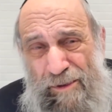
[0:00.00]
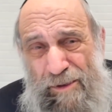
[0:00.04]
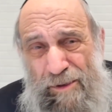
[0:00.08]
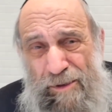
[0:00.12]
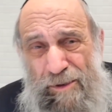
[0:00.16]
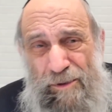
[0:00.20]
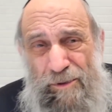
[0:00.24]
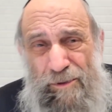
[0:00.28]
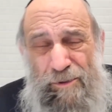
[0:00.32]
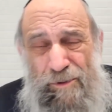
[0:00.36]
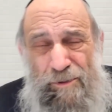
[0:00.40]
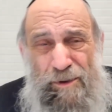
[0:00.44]

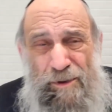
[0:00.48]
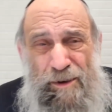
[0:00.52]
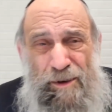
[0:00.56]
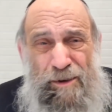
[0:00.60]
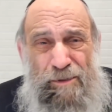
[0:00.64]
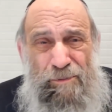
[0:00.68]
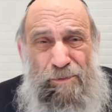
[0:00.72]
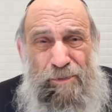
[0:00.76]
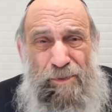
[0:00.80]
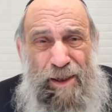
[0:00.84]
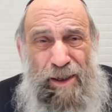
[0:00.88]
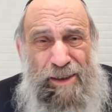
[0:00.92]
So
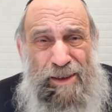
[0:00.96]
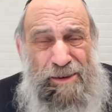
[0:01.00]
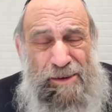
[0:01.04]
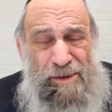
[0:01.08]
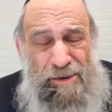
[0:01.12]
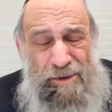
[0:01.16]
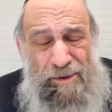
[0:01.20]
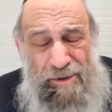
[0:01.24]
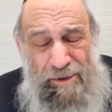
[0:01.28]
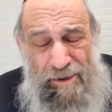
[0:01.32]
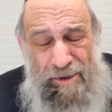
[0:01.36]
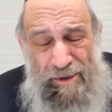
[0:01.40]

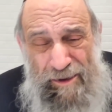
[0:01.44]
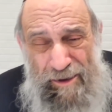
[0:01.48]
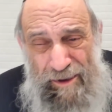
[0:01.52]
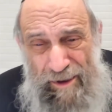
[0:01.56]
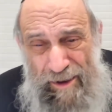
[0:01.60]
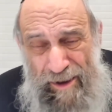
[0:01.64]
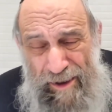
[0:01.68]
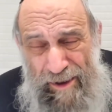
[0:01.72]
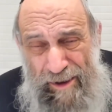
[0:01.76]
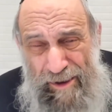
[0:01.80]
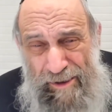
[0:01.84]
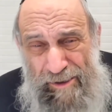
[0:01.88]
matzah
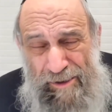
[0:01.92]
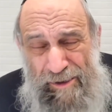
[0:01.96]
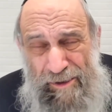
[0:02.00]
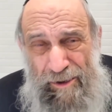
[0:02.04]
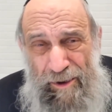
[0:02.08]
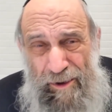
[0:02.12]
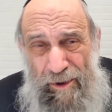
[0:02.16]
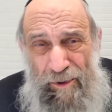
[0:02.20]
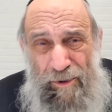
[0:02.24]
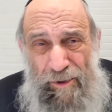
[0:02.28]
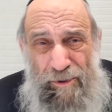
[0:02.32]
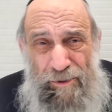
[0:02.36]

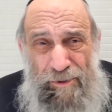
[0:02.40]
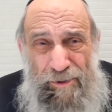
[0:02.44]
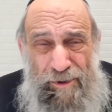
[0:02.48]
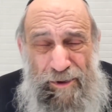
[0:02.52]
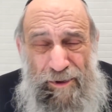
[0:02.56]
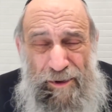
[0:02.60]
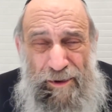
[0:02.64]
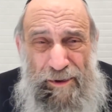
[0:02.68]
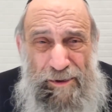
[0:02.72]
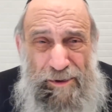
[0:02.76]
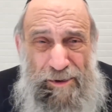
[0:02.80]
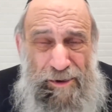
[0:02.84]
has all
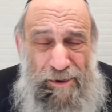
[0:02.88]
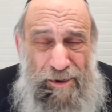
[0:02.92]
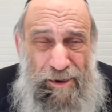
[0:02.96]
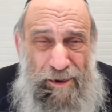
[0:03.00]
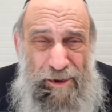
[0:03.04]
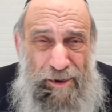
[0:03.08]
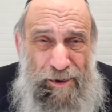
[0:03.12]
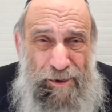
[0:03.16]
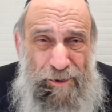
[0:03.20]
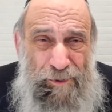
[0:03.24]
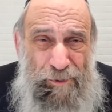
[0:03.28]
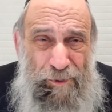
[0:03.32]
these
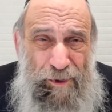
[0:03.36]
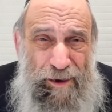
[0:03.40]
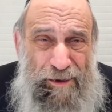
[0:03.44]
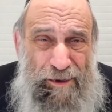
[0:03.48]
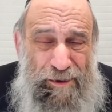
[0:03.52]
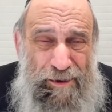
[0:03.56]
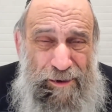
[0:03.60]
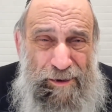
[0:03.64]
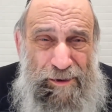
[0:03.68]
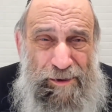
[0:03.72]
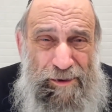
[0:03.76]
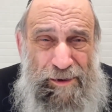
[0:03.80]

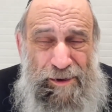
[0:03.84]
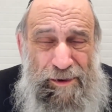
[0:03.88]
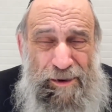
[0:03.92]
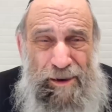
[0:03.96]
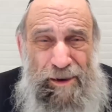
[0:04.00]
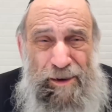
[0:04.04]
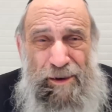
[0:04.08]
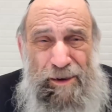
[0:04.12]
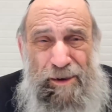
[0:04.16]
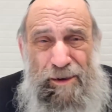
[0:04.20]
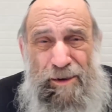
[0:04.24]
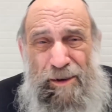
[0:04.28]

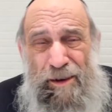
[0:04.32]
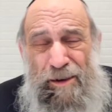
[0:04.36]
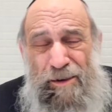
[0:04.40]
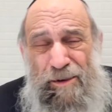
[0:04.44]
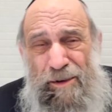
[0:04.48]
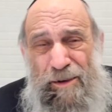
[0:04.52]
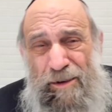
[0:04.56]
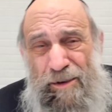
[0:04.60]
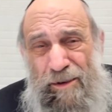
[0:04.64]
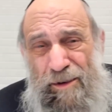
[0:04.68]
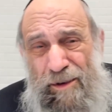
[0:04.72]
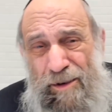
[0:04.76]
greatness
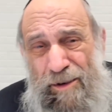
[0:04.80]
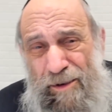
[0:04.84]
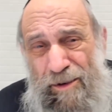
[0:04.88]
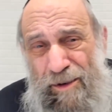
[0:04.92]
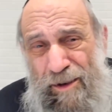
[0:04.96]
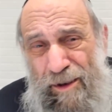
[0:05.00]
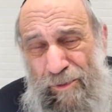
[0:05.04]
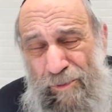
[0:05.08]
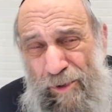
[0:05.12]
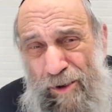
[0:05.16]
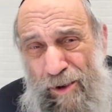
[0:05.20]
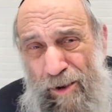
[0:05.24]
in it
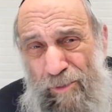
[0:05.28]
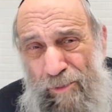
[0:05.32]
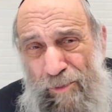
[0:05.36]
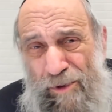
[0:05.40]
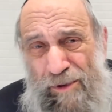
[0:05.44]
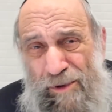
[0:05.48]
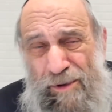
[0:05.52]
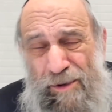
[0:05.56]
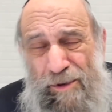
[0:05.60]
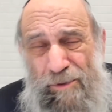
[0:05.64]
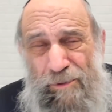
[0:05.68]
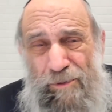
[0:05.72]
that
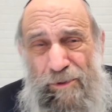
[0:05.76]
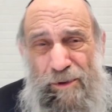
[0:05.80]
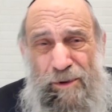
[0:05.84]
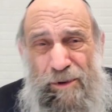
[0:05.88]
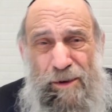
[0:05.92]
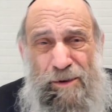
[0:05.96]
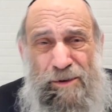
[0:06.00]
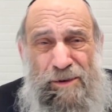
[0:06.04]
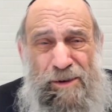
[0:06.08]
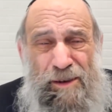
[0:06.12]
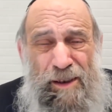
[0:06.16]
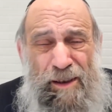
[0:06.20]
chametz
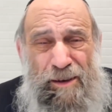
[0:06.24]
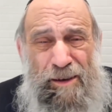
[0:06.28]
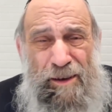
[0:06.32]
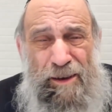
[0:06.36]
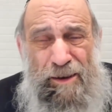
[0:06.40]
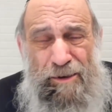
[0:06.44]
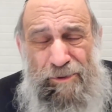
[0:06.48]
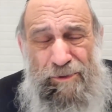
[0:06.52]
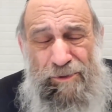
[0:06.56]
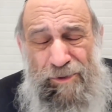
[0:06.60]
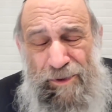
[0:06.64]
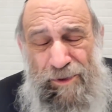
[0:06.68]
does not
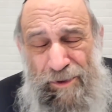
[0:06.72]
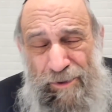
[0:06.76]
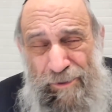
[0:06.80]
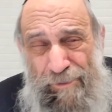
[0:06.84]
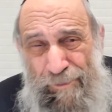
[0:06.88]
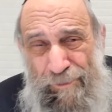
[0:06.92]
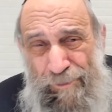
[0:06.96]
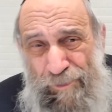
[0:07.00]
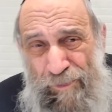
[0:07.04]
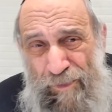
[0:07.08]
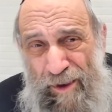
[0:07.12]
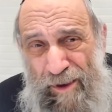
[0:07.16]
have.
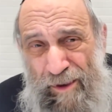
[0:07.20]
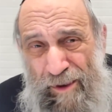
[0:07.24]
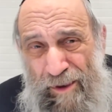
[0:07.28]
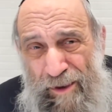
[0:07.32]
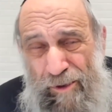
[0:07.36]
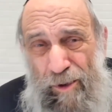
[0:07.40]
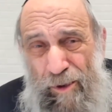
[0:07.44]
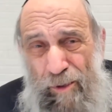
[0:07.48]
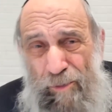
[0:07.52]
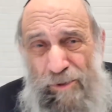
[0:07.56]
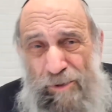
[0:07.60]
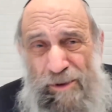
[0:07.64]

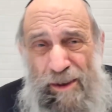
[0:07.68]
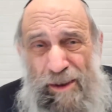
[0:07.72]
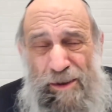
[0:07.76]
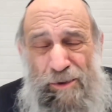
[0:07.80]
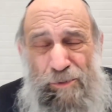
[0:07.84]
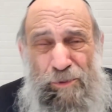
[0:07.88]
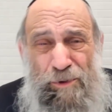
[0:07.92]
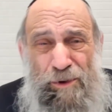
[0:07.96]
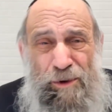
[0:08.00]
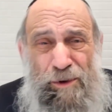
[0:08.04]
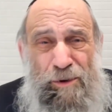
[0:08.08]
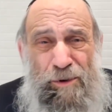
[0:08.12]
Chametz,
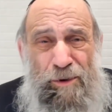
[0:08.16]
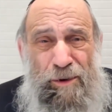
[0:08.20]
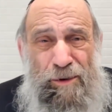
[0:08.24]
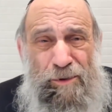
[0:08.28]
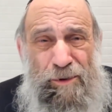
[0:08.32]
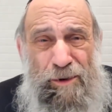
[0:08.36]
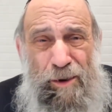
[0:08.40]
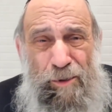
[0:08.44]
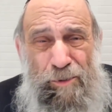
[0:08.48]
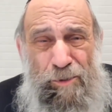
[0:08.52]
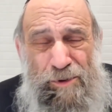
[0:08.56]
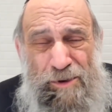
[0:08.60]
that's what we
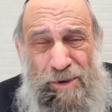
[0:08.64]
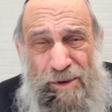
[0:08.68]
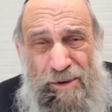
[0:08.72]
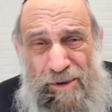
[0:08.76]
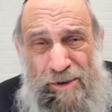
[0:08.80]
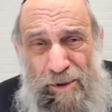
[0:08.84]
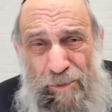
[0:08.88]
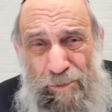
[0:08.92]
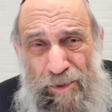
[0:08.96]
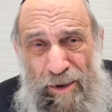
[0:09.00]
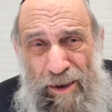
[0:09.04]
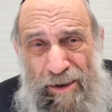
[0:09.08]
call chametz
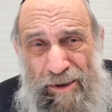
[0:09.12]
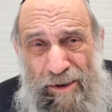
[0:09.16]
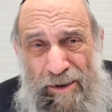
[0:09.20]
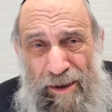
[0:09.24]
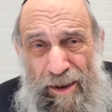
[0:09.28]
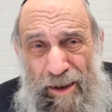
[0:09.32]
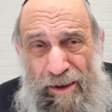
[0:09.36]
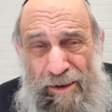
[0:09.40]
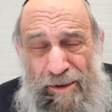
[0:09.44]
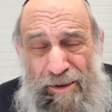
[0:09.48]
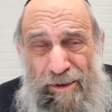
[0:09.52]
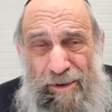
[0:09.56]
is the
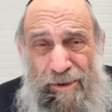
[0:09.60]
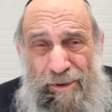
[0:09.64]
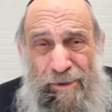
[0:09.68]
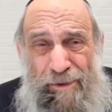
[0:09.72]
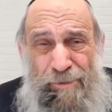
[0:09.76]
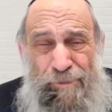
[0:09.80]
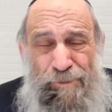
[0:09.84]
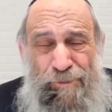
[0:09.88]
bad guy.